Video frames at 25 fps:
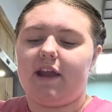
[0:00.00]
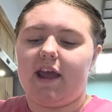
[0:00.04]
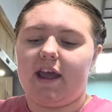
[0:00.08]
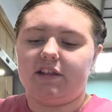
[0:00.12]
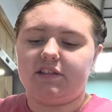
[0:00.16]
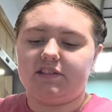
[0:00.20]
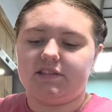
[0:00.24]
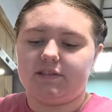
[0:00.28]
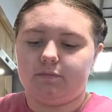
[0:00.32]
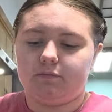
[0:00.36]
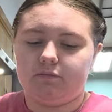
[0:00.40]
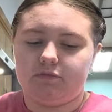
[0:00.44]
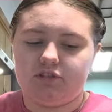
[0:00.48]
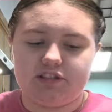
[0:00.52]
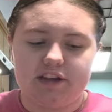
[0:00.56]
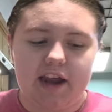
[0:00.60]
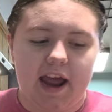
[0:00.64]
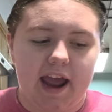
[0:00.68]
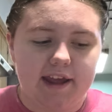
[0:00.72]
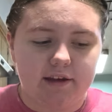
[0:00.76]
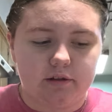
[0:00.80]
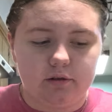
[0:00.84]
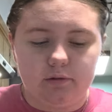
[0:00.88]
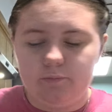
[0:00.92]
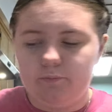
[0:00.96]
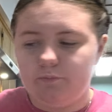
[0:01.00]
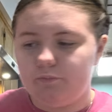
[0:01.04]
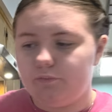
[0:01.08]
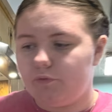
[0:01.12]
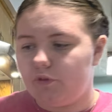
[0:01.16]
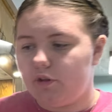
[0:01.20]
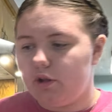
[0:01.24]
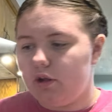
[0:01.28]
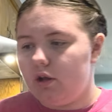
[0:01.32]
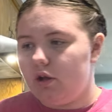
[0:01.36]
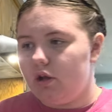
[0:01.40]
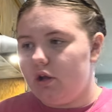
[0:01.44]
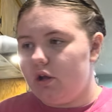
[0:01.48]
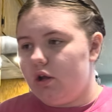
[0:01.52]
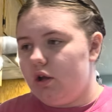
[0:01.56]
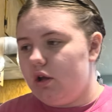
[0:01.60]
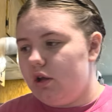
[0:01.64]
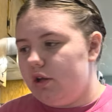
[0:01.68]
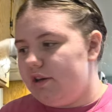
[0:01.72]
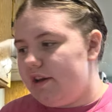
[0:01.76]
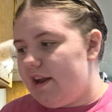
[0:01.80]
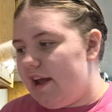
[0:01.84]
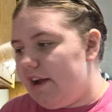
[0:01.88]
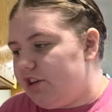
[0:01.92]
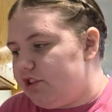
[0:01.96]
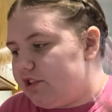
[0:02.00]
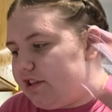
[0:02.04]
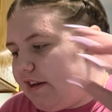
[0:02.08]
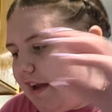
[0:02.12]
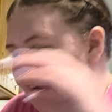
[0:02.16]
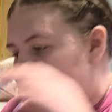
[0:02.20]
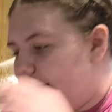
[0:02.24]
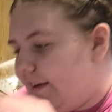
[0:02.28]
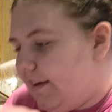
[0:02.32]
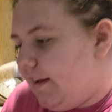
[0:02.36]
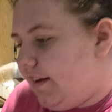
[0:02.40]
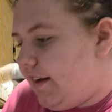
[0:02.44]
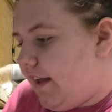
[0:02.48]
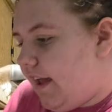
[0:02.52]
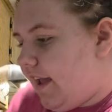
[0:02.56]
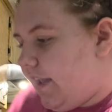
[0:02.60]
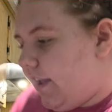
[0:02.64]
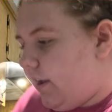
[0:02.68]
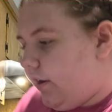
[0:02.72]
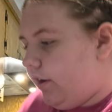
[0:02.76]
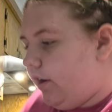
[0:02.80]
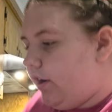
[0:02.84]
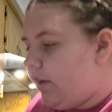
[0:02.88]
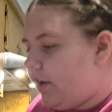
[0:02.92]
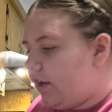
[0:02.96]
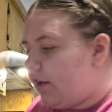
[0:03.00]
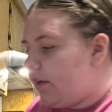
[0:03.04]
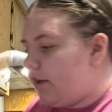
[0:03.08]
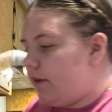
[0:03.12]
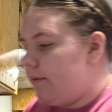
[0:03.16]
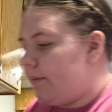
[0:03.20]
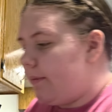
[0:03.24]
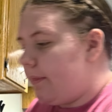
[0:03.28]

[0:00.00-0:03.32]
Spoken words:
and add some style. Next, I need a hook.